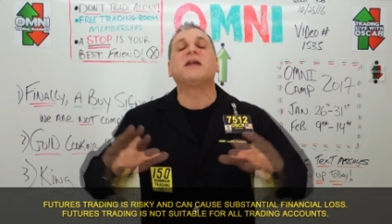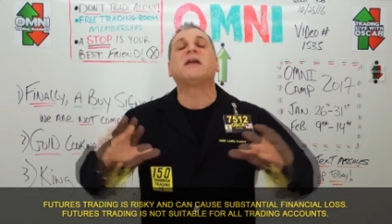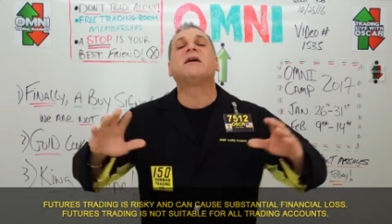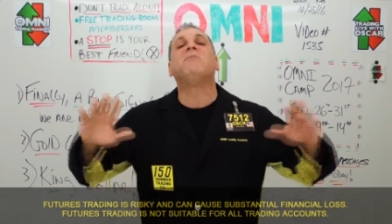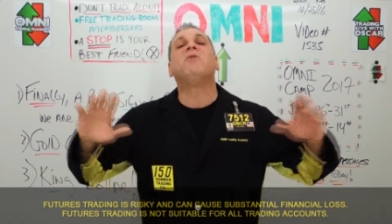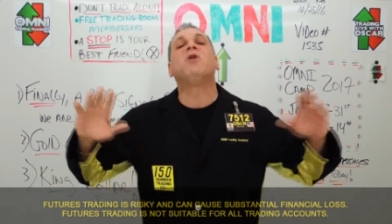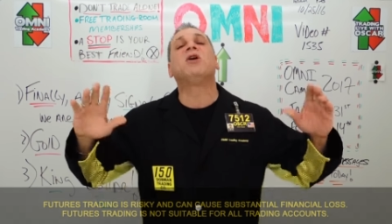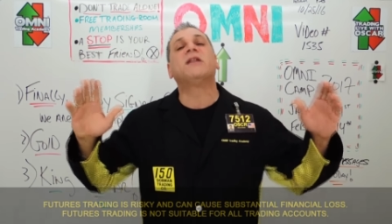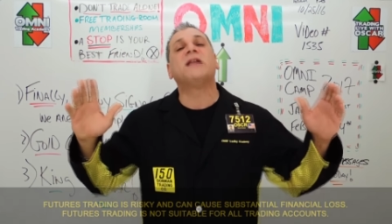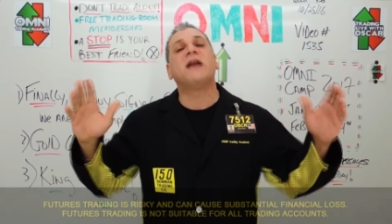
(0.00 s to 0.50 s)
And
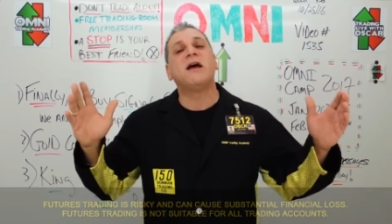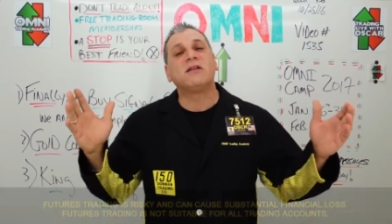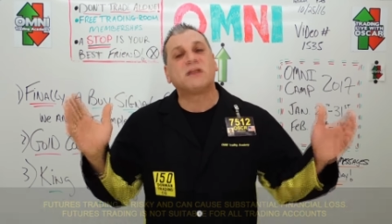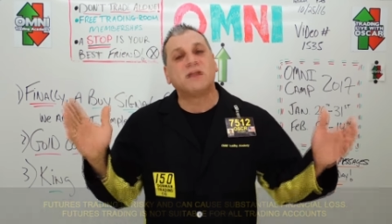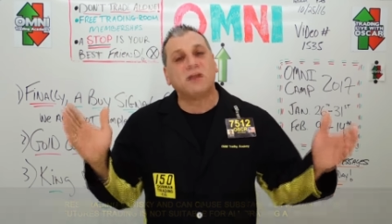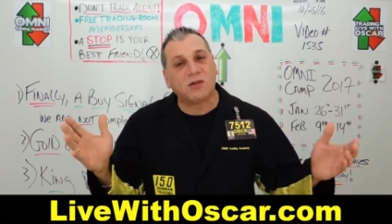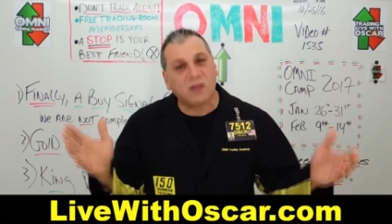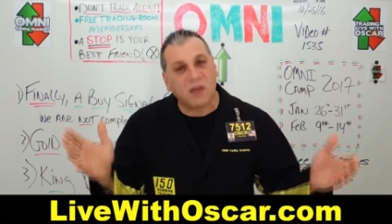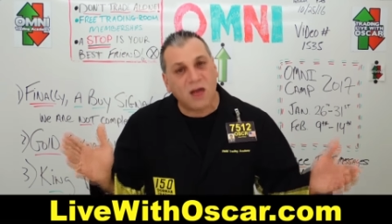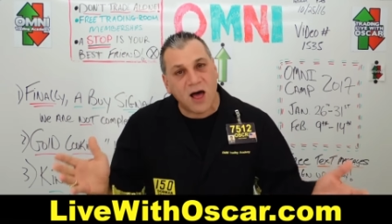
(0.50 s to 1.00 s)
come on down
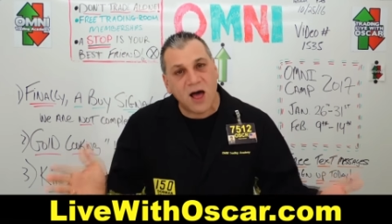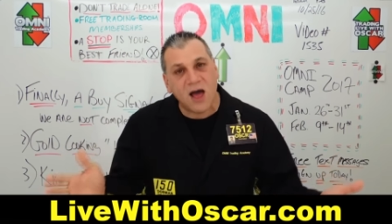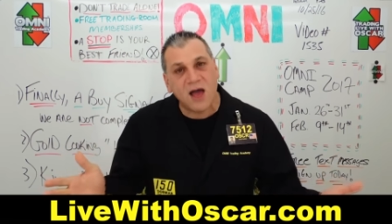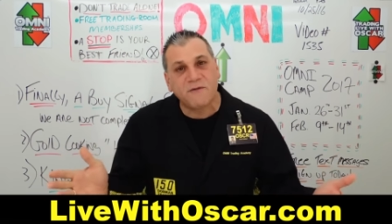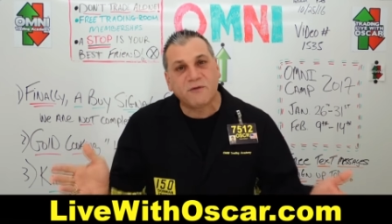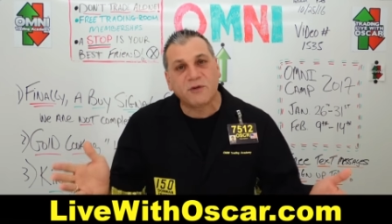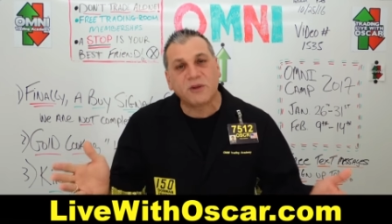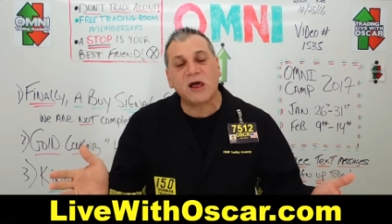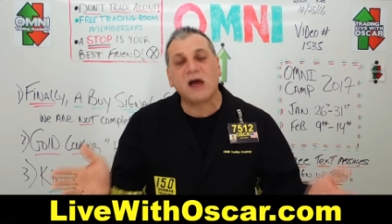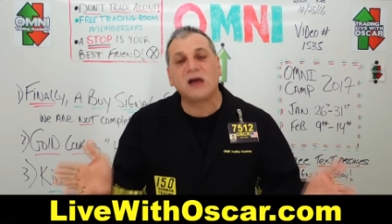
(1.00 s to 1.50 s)
to
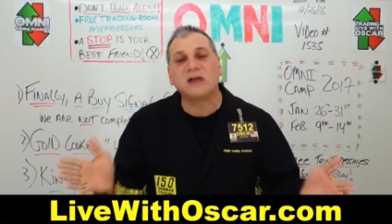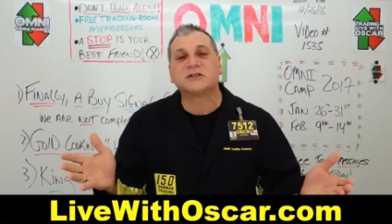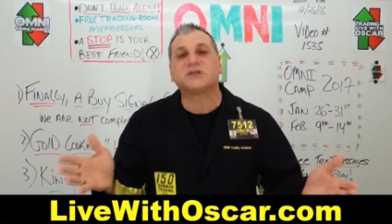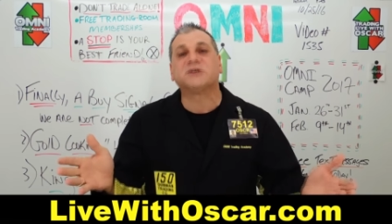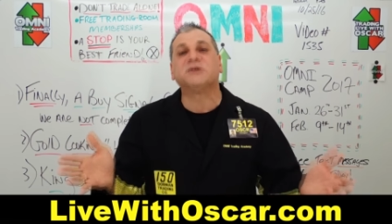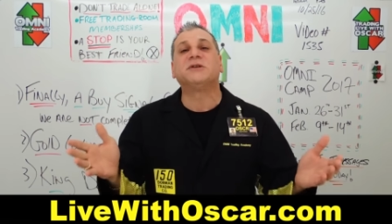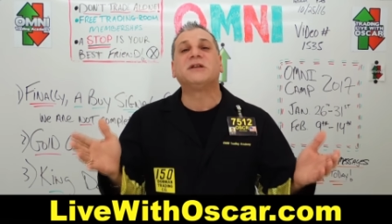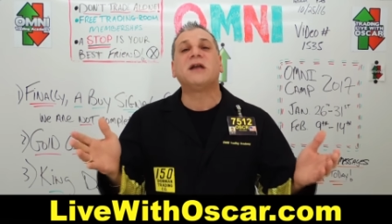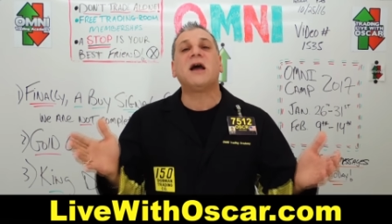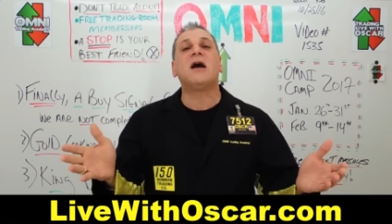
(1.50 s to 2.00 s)
Live With
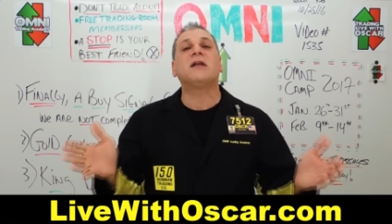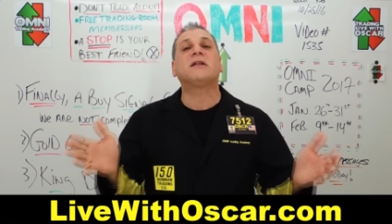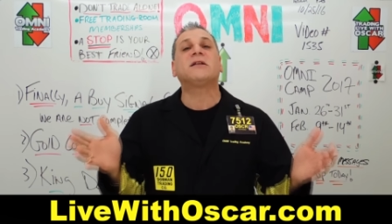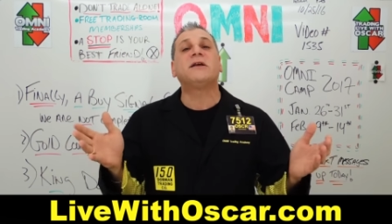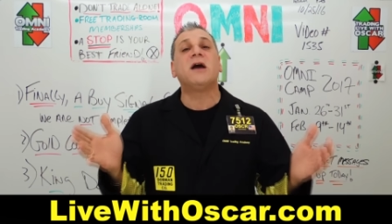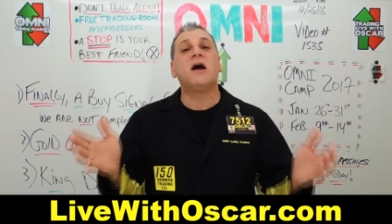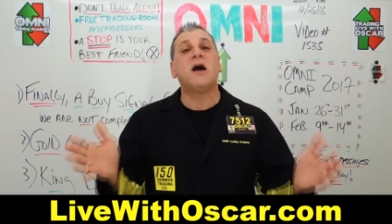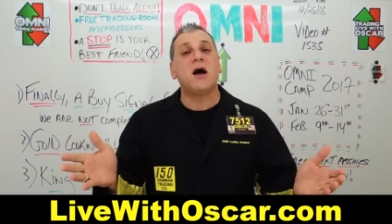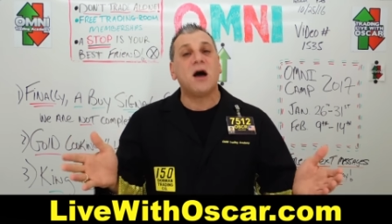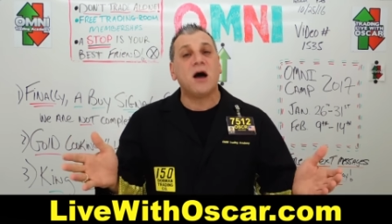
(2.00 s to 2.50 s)
Oscar dot
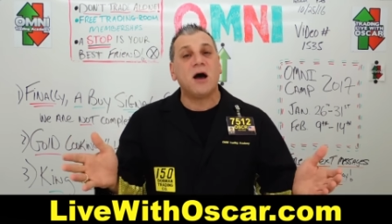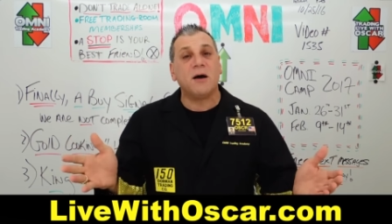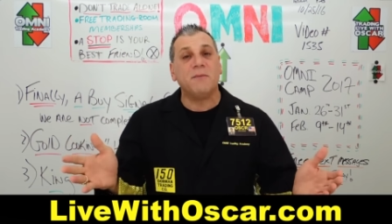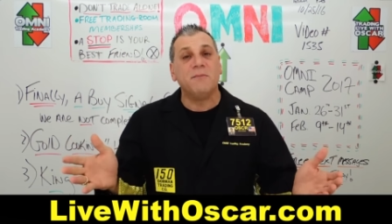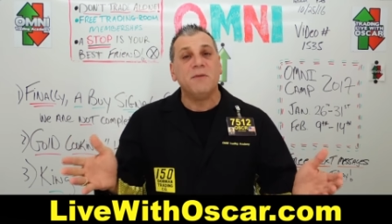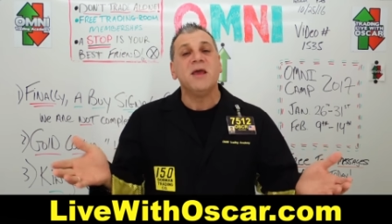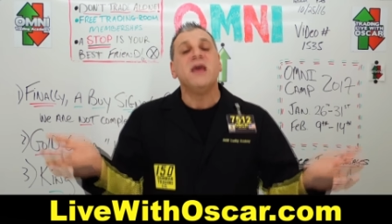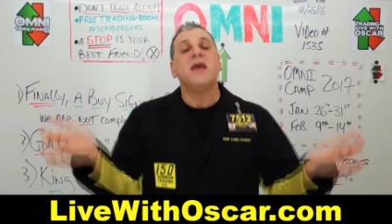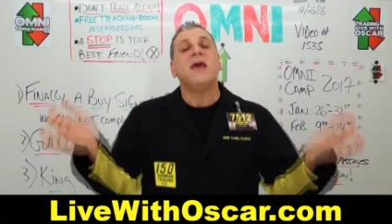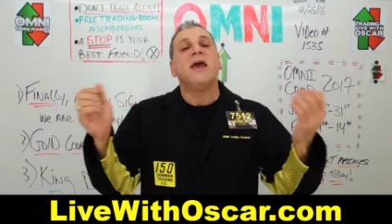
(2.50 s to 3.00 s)

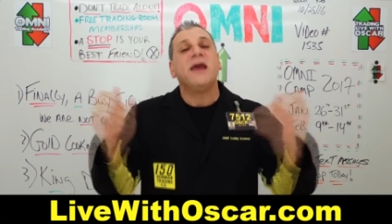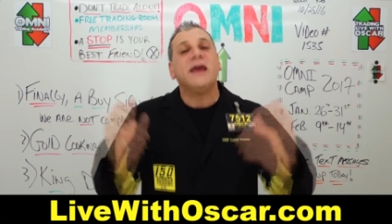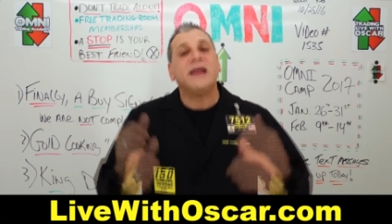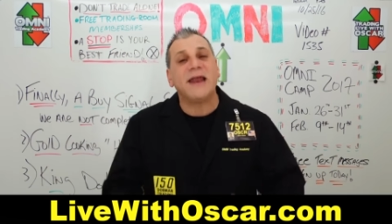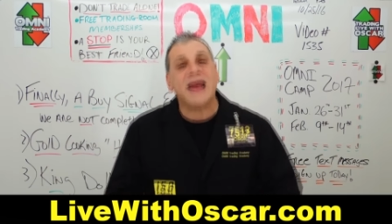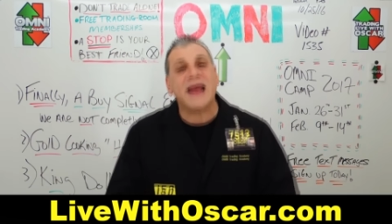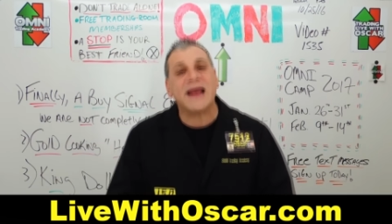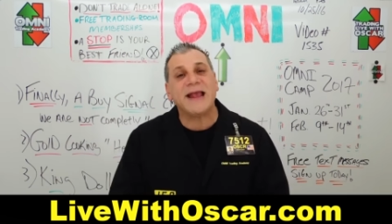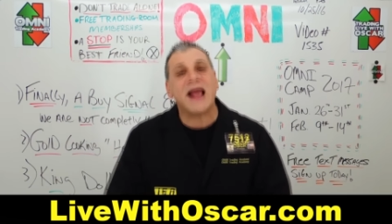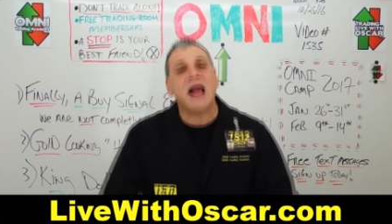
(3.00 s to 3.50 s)
com
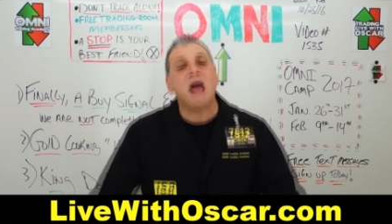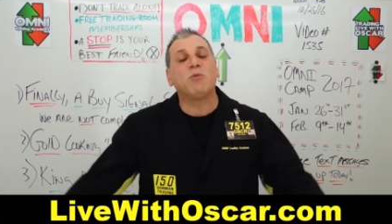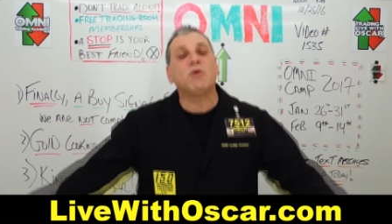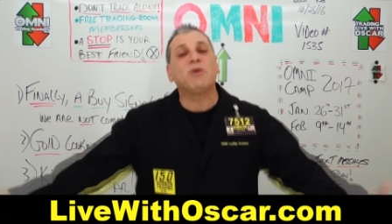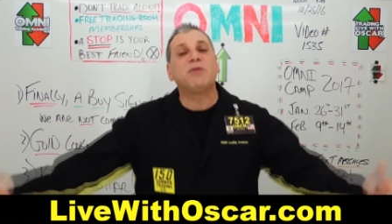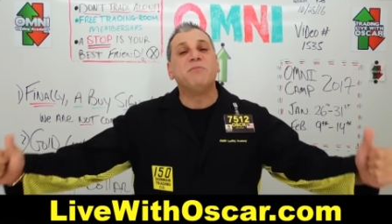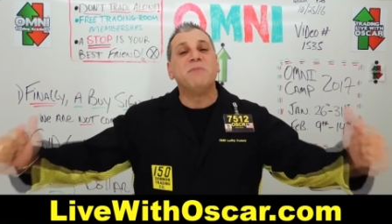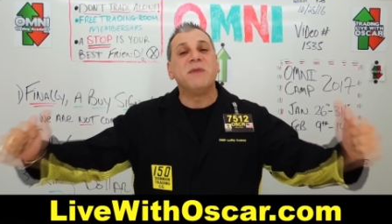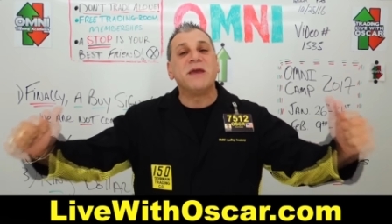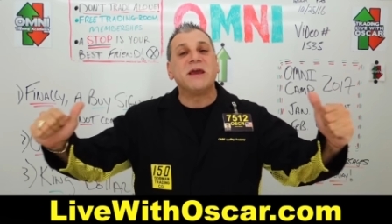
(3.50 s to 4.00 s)
and hang out
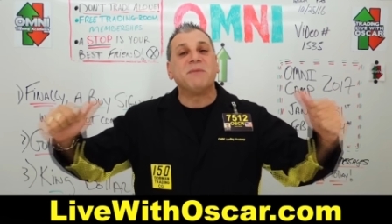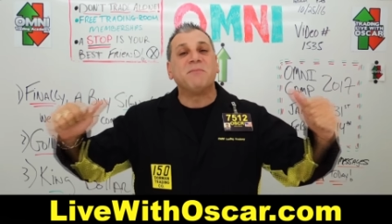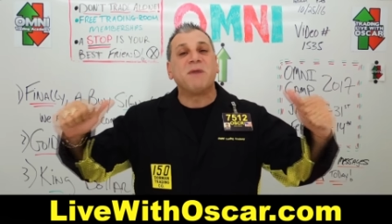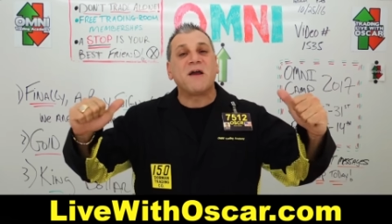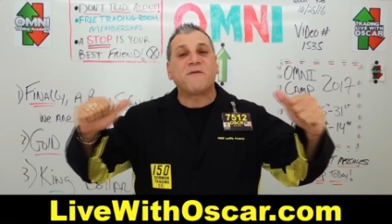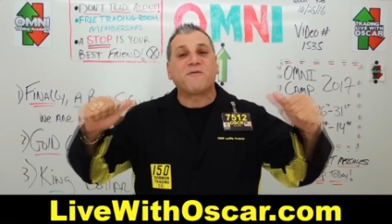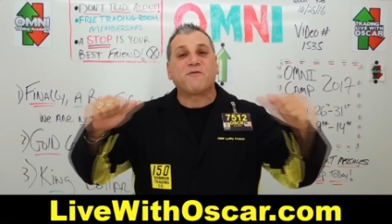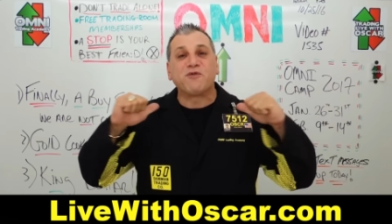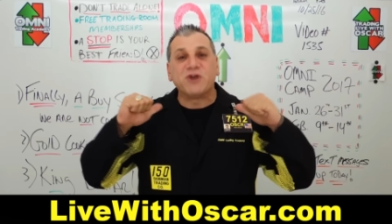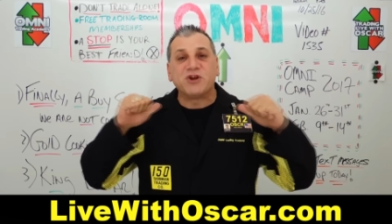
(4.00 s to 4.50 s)
with me in
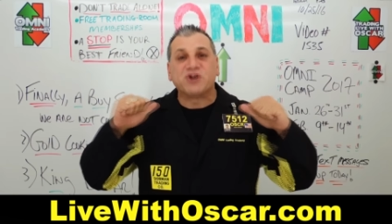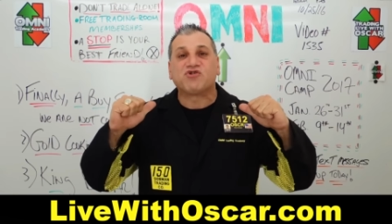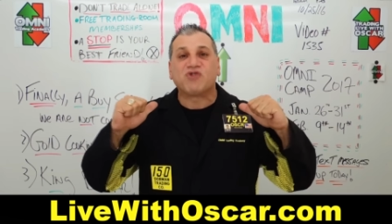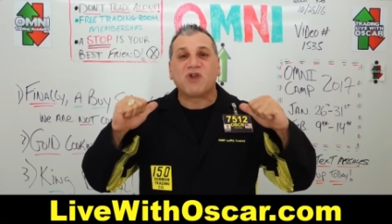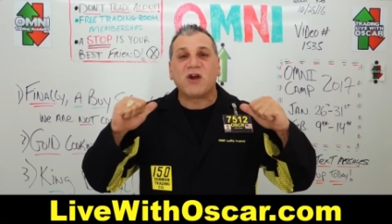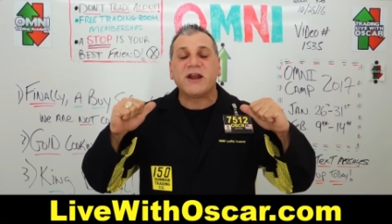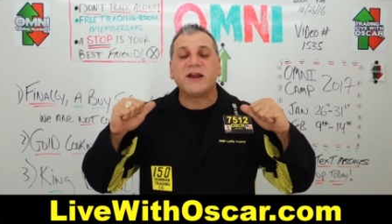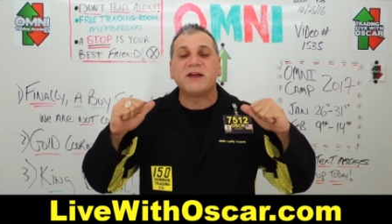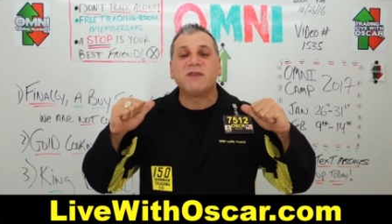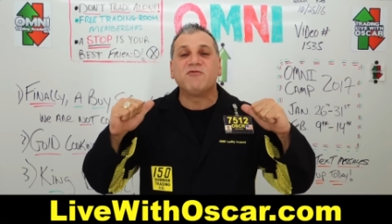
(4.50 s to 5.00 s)
my free
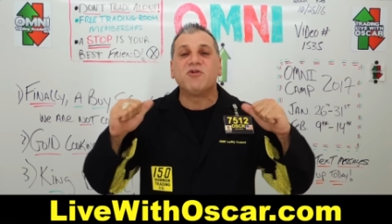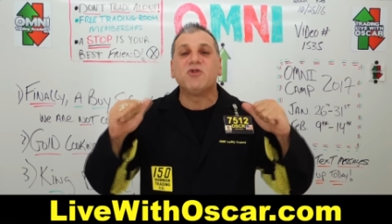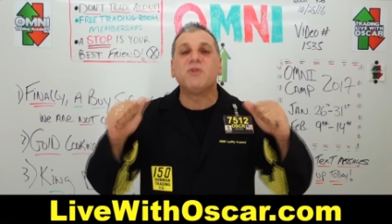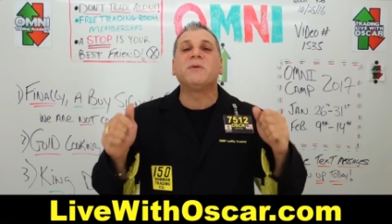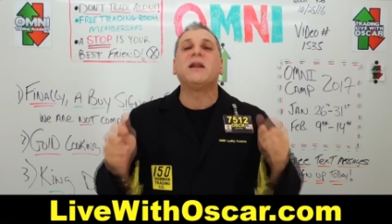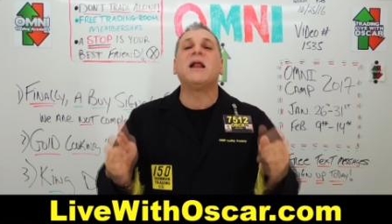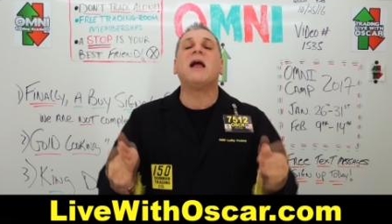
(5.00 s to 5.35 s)
trading room,